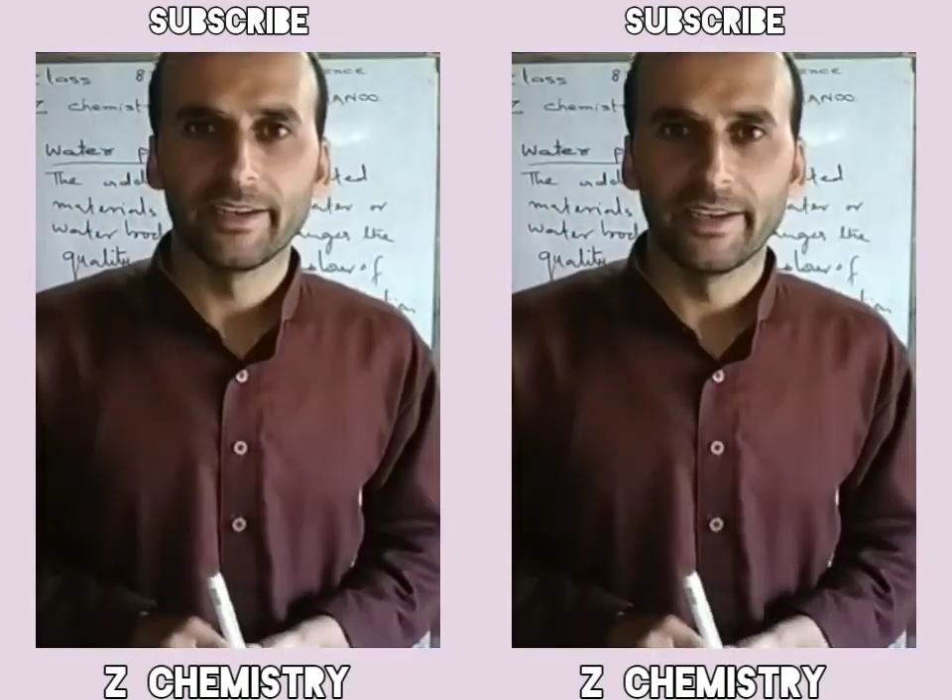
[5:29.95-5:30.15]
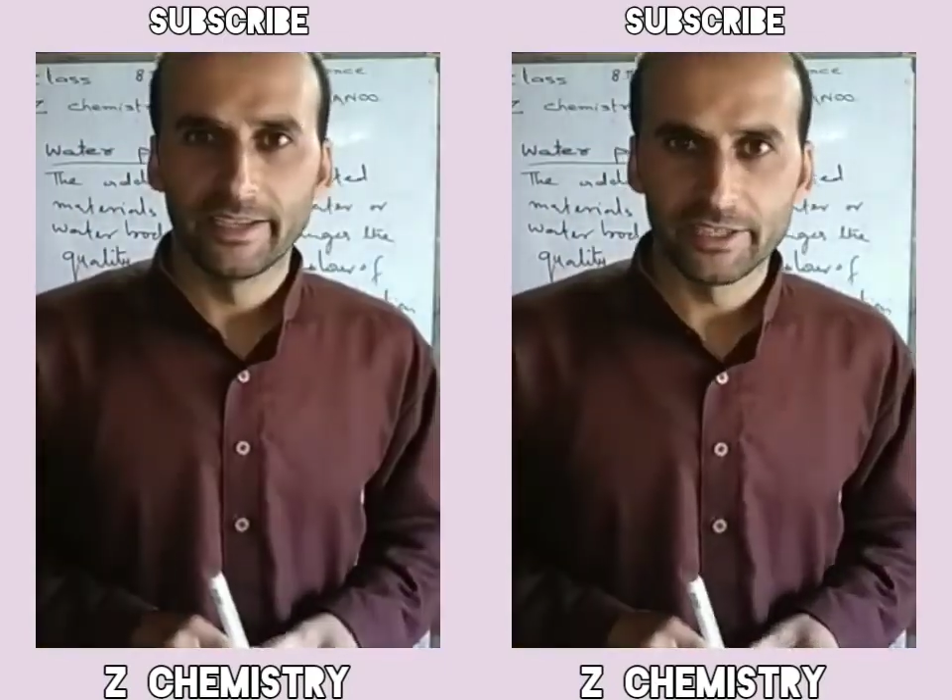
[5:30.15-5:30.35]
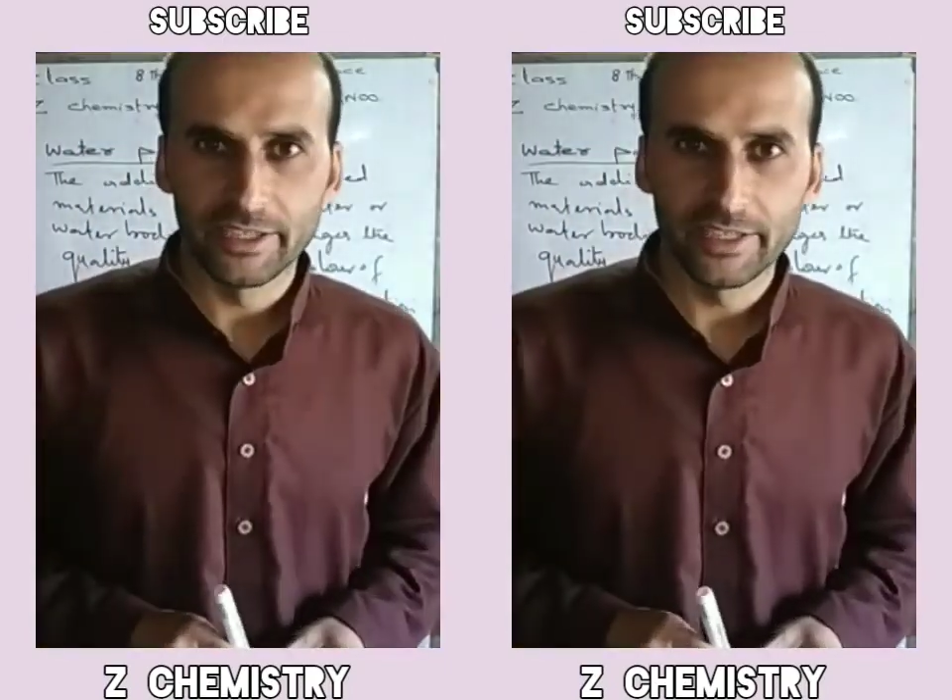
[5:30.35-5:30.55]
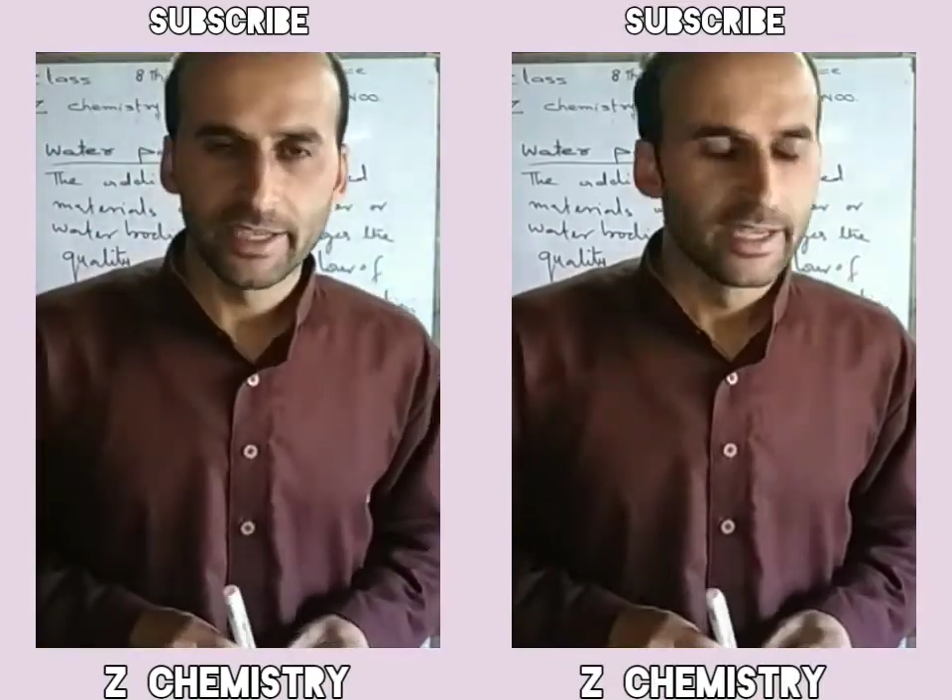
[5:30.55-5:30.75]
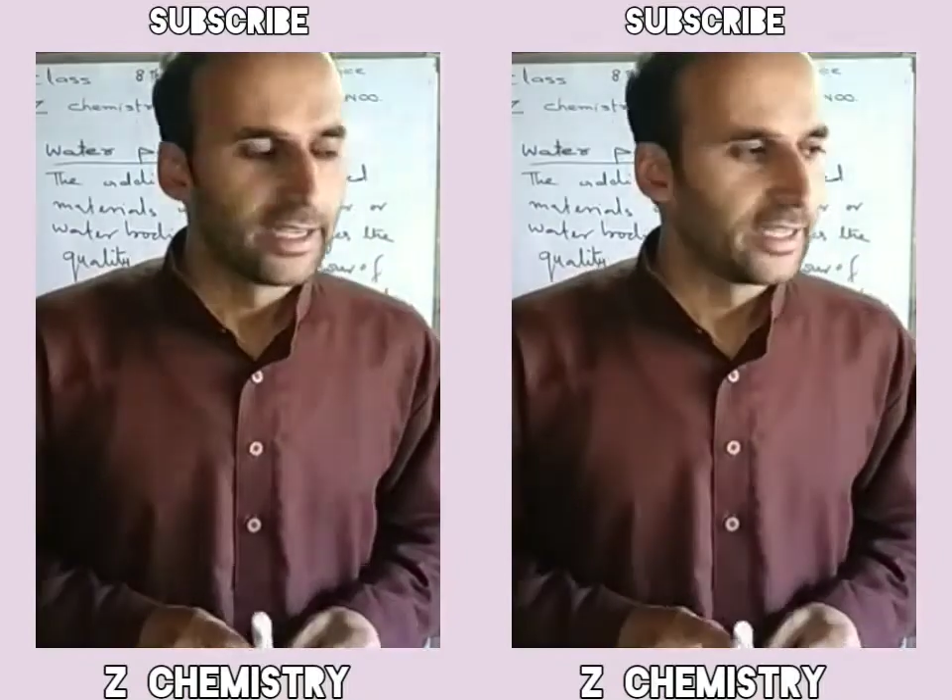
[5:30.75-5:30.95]
industries,
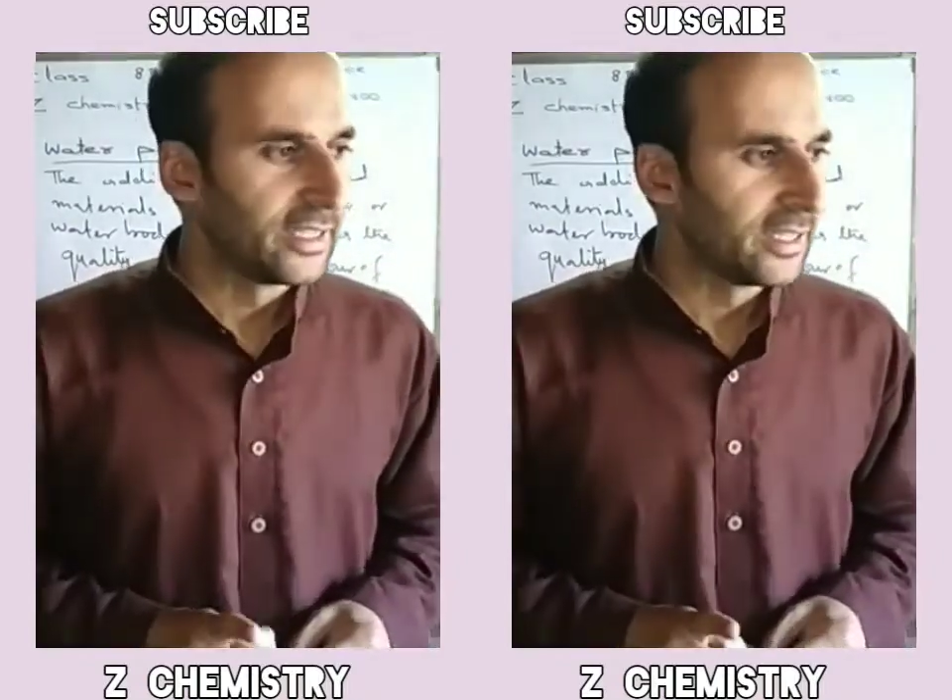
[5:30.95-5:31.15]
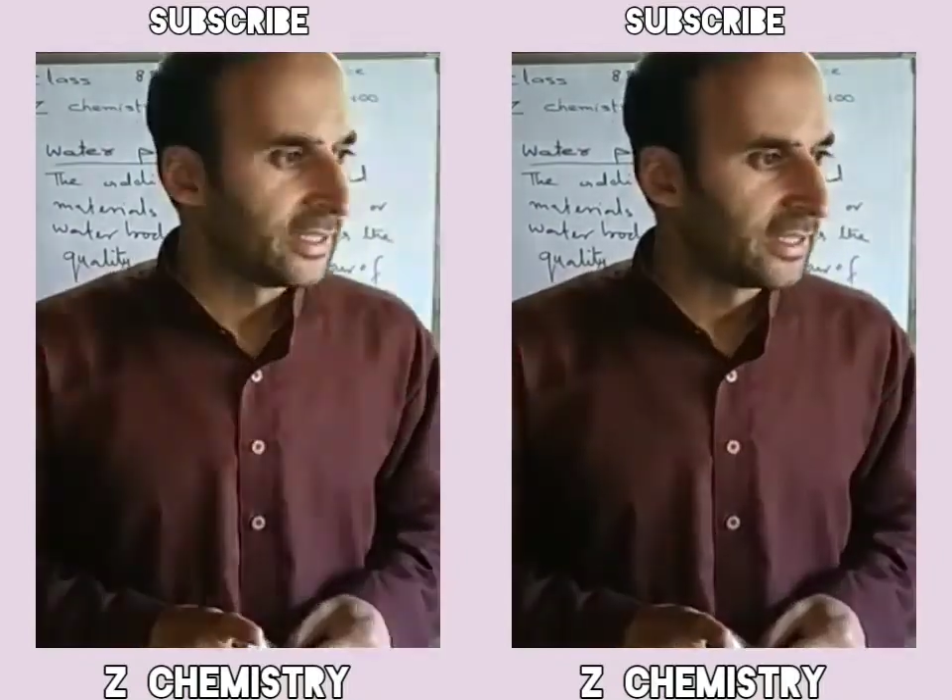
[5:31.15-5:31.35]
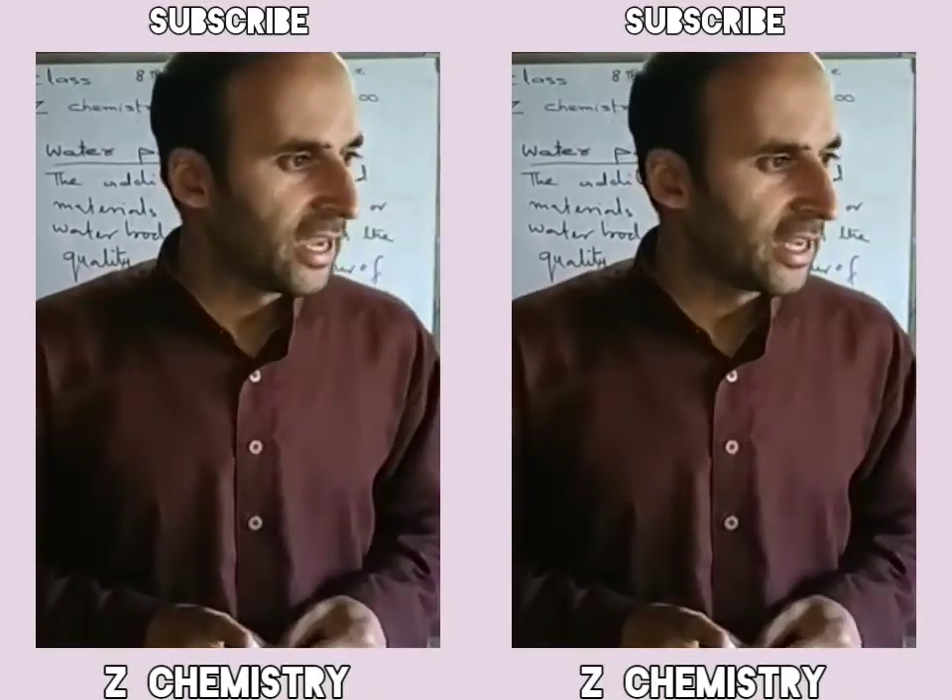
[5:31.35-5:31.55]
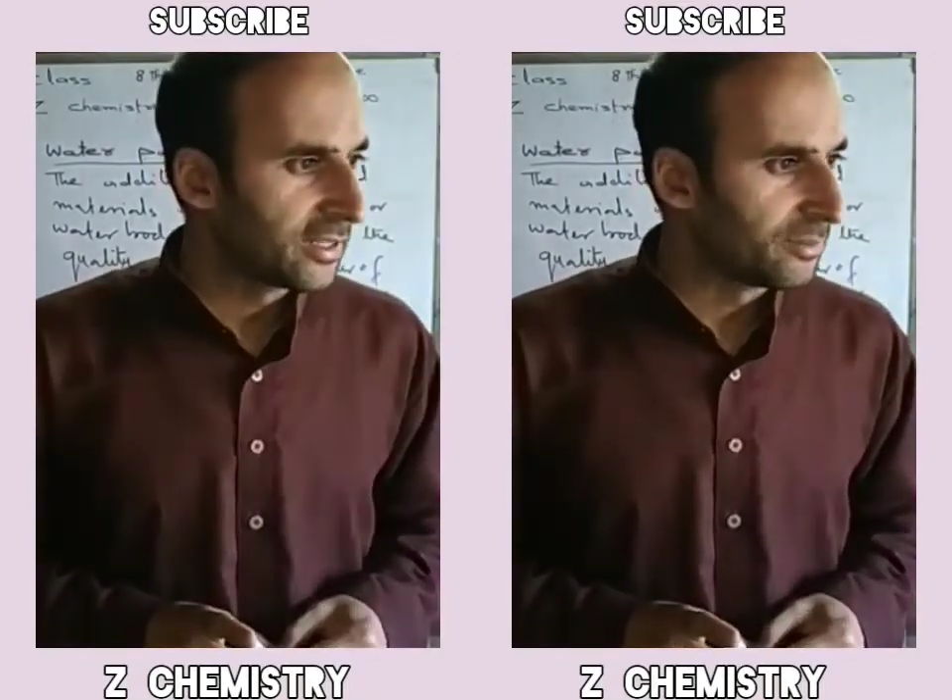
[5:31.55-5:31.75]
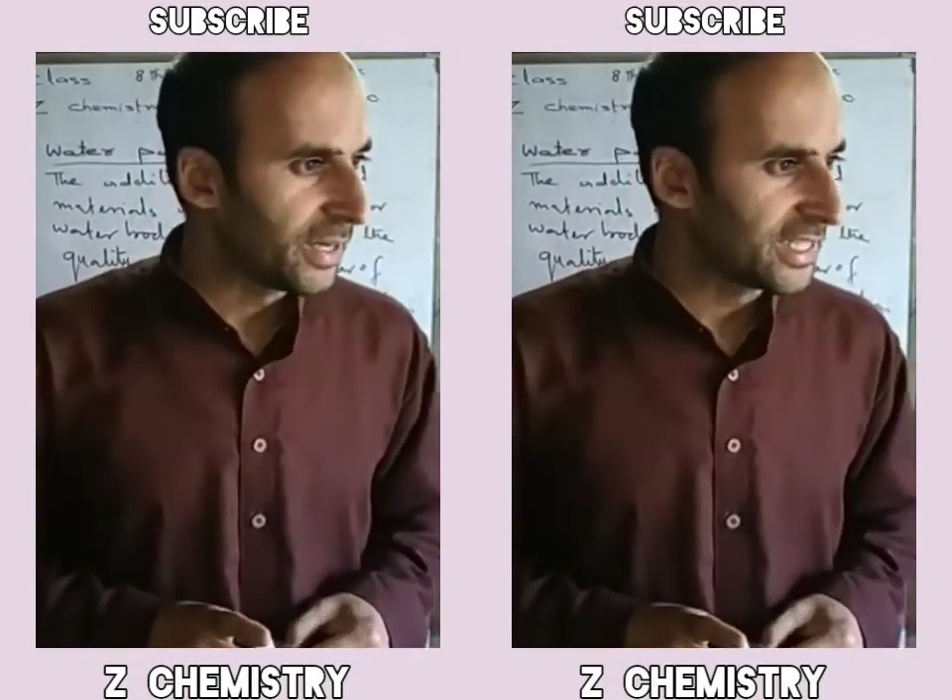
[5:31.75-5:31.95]
they are
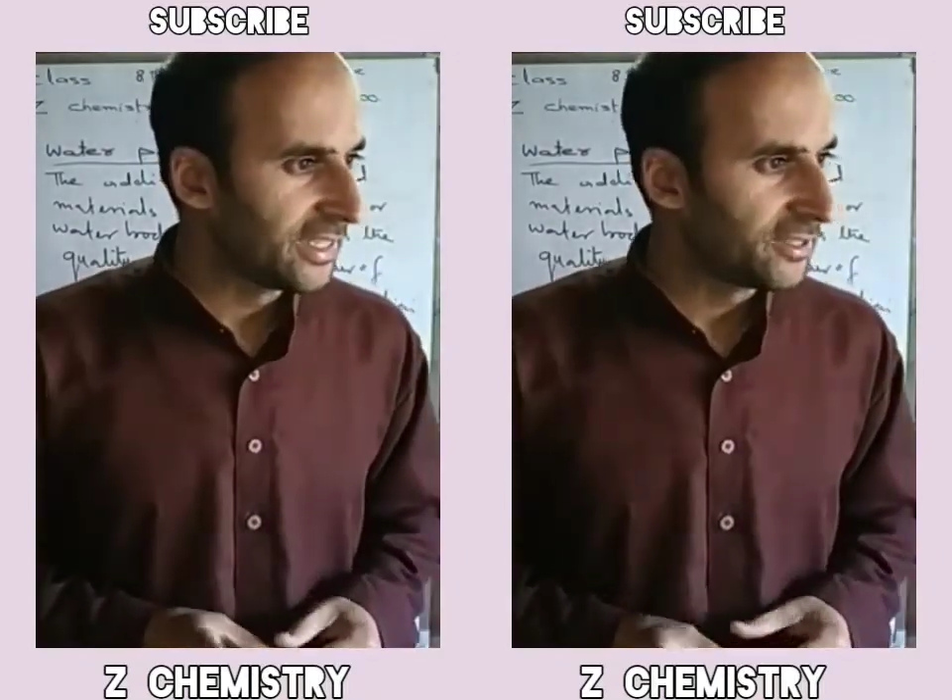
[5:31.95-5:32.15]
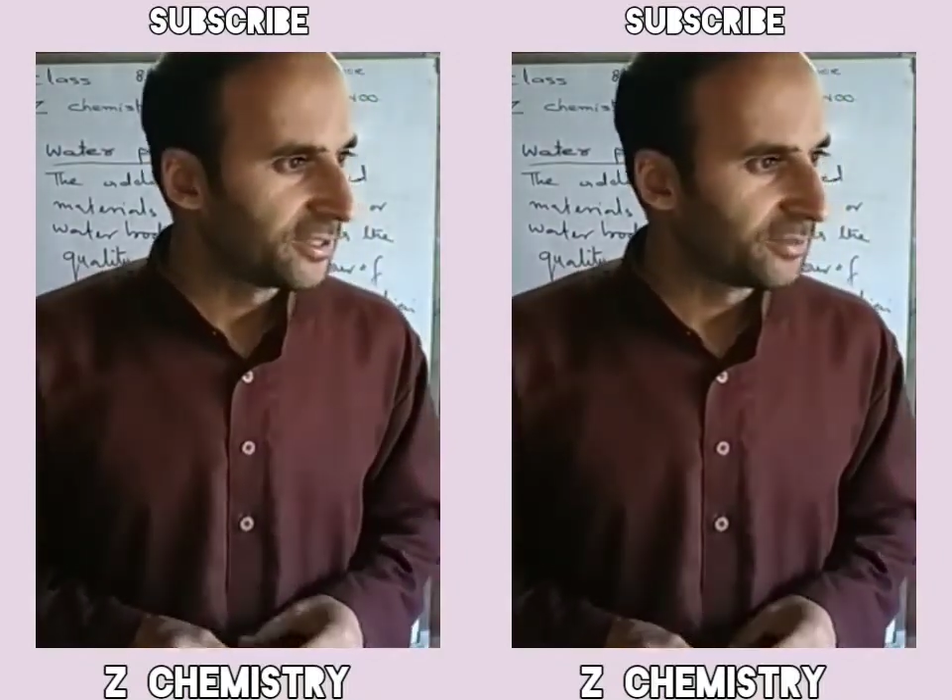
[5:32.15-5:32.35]
present